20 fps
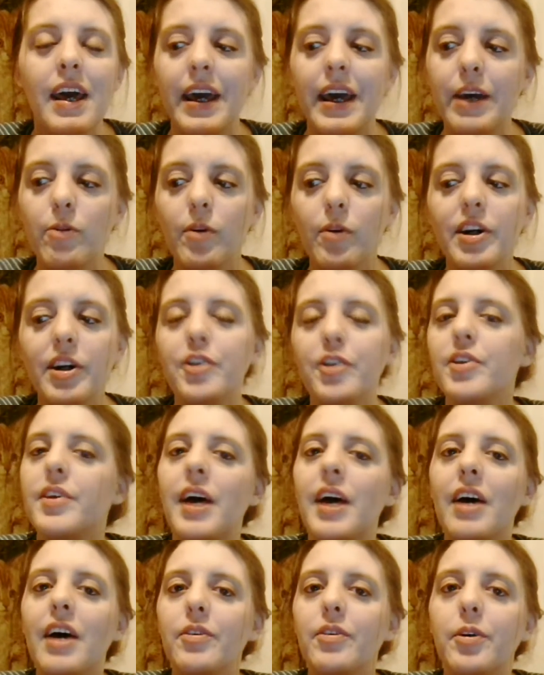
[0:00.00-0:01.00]
He
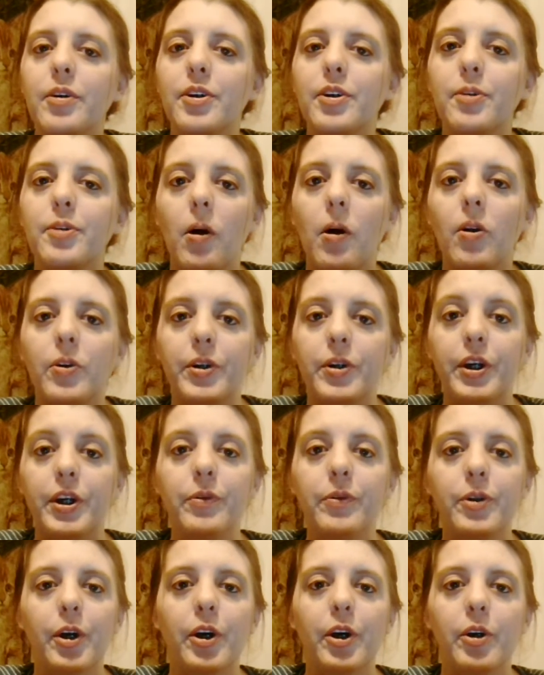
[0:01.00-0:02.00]
reaches out to smaller
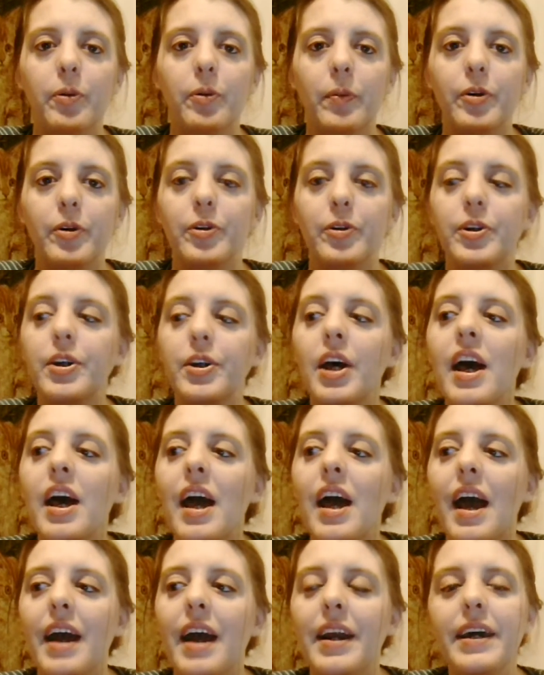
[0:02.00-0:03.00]
YouTubers
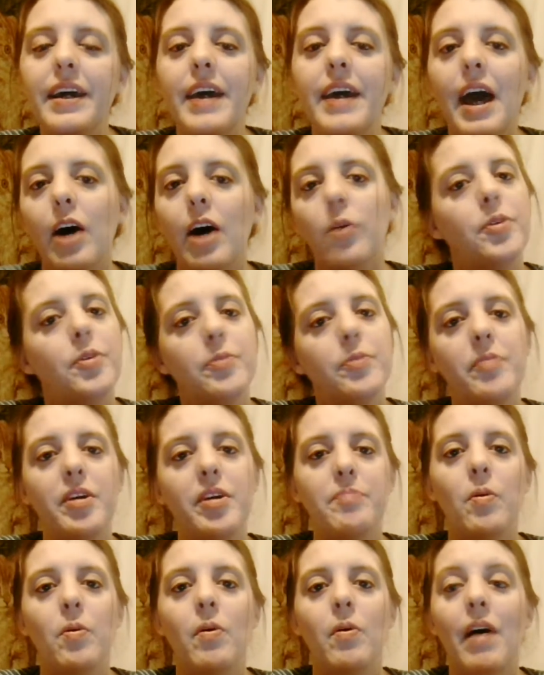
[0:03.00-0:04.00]
and he helps
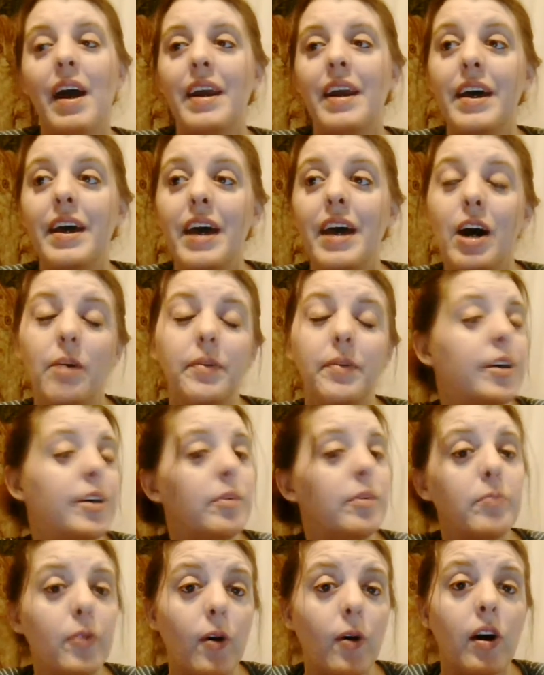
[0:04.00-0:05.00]
people and it helps
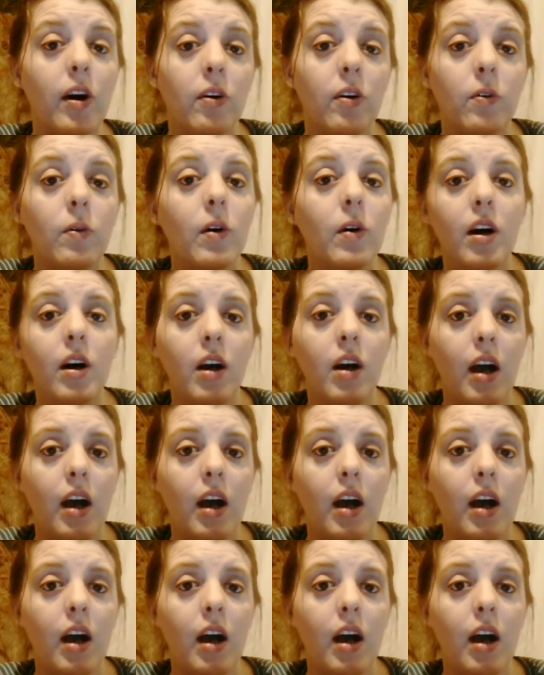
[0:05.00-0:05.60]
him grow